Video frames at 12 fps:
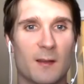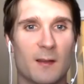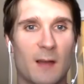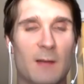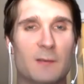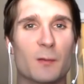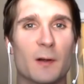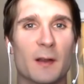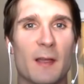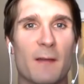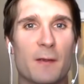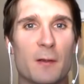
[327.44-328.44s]
I was
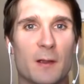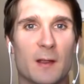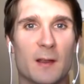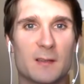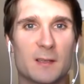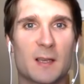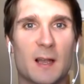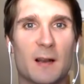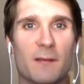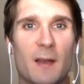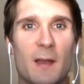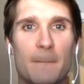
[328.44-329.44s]
wondering if you could just kind
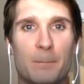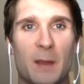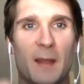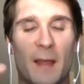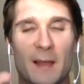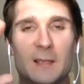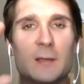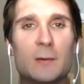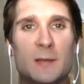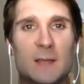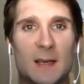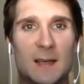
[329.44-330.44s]
of, in like
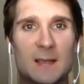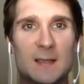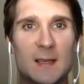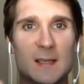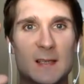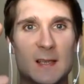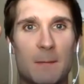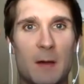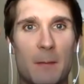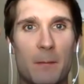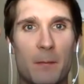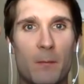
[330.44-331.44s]
2 sentences, sum
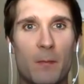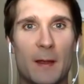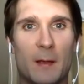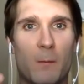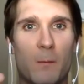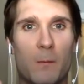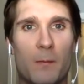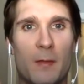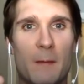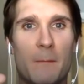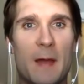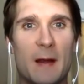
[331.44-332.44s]
up like
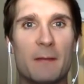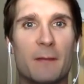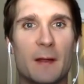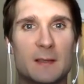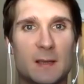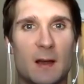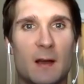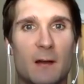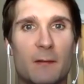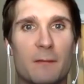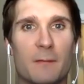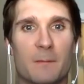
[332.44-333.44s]
the benefits
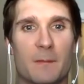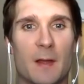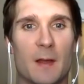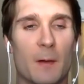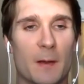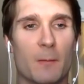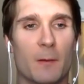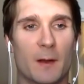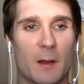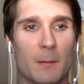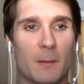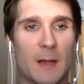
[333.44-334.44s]
of what you're
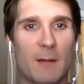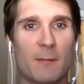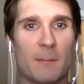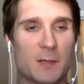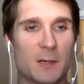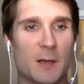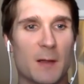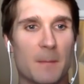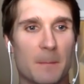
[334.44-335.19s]
working on with confirmation height.